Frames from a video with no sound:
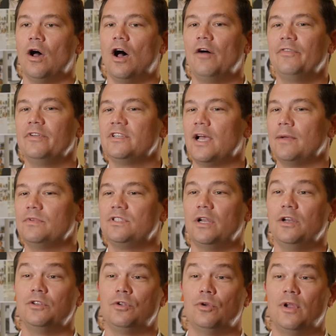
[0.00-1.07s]
Oftentimes
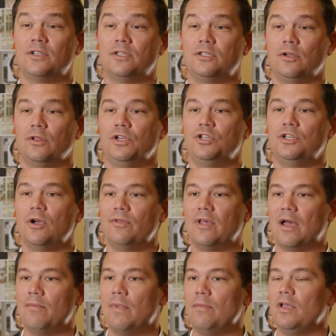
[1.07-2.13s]
studies don't necessarily show
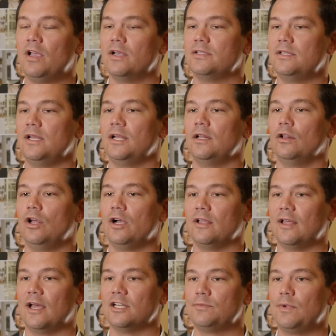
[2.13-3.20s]
that, maybe because they didn't look at that,